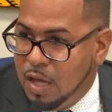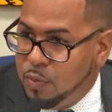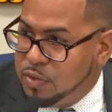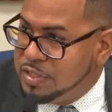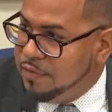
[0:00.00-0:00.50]

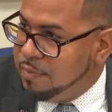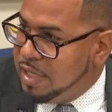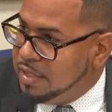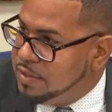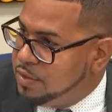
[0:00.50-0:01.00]
With your 7
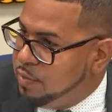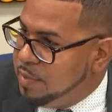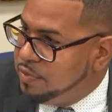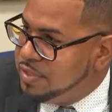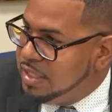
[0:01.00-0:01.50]
minutes, you
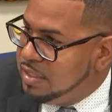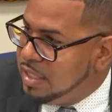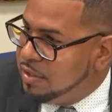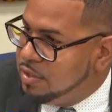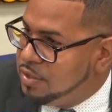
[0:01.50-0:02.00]
may proceed,
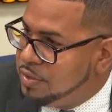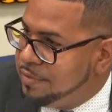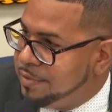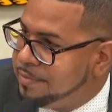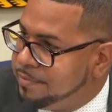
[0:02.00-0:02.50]
Senator Joseph.